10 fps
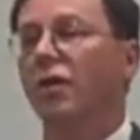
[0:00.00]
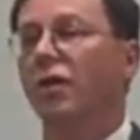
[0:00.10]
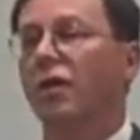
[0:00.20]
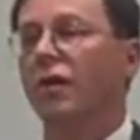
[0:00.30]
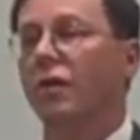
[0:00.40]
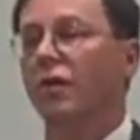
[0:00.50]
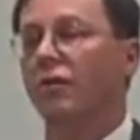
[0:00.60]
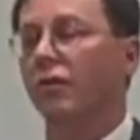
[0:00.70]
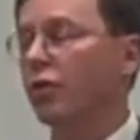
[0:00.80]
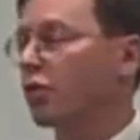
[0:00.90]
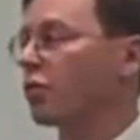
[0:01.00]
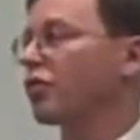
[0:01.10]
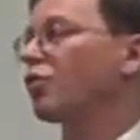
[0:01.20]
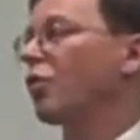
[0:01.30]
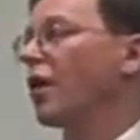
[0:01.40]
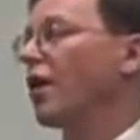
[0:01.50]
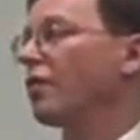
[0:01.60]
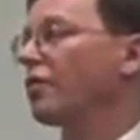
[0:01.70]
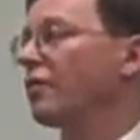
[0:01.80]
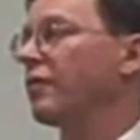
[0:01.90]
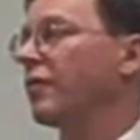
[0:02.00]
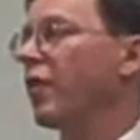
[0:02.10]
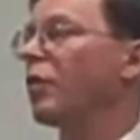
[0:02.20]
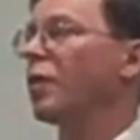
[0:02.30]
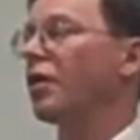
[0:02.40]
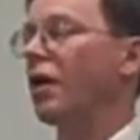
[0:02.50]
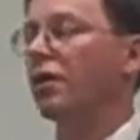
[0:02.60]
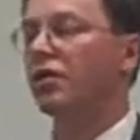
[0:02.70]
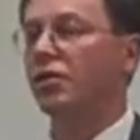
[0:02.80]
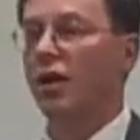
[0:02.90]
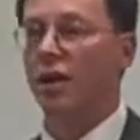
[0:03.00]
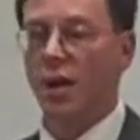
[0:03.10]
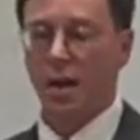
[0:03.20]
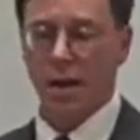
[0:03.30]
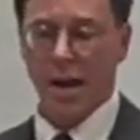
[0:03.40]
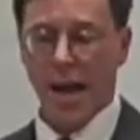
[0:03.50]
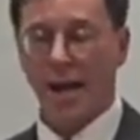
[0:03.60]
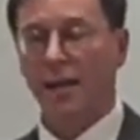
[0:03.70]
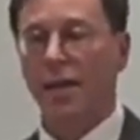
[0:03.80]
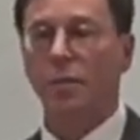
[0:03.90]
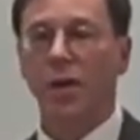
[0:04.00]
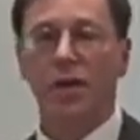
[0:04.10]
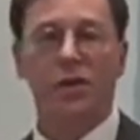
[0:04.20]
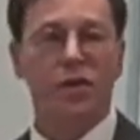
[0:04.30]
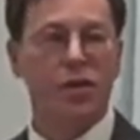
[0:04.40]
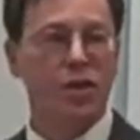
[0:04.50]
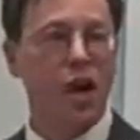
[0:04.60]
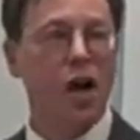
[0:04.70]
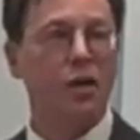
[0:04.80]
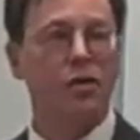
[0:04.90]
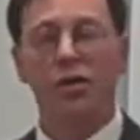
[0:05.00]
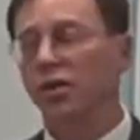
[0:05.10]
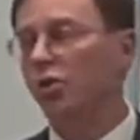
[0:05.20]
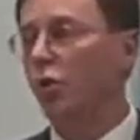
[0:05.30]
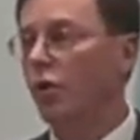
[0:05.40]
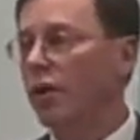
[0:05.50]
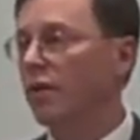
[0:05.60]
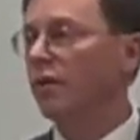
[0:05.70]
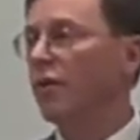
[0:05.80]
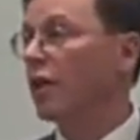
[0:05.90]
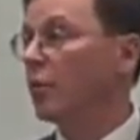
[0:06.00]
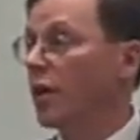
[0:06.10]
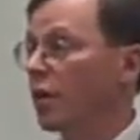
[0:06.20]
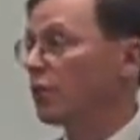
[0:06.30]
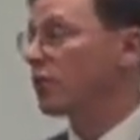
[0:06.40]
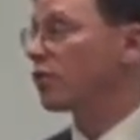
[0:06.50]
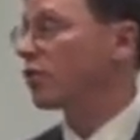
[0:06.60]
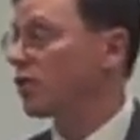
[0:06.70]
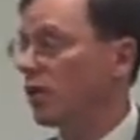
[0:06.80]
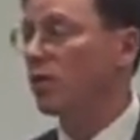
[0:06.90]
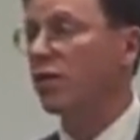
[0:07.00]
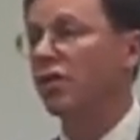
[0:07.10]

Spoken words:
a virtual storehouse of development knowledge that academics and scholars, historians, anybody who's interested in